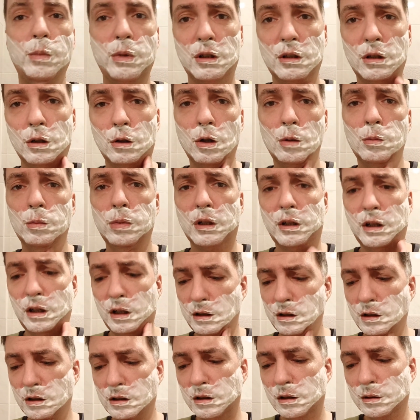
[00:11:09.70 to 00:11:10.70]
pretty
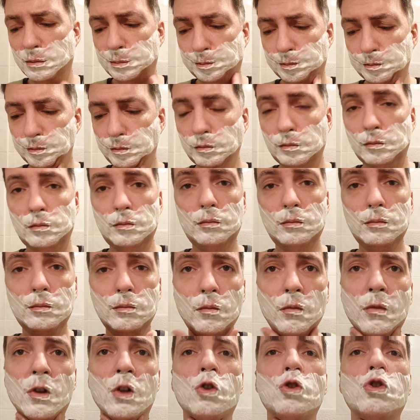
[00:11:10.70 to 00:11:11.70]
complicated
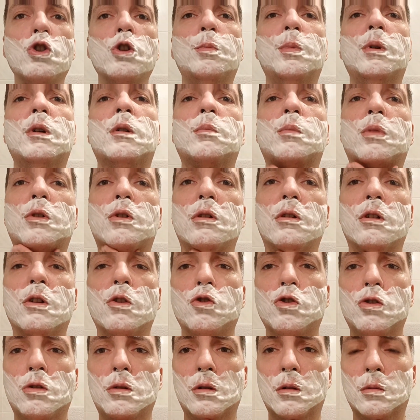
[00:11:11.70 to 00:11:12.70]
shipping
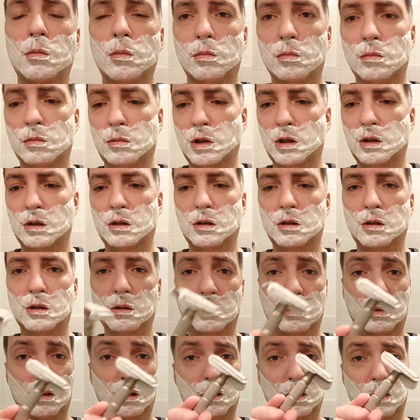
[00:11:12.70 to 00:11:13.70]
procedure, and
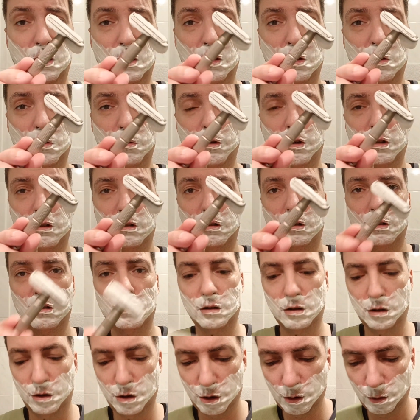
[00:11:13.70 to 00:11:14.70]
I think this is fairly
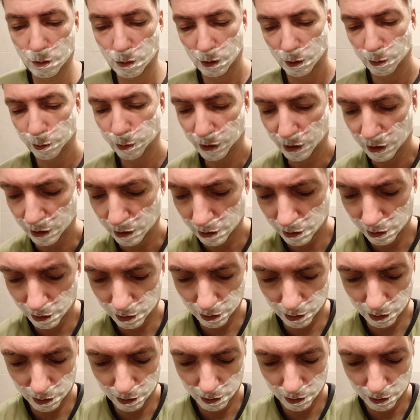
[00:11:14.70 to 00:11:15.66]
reasonably priced.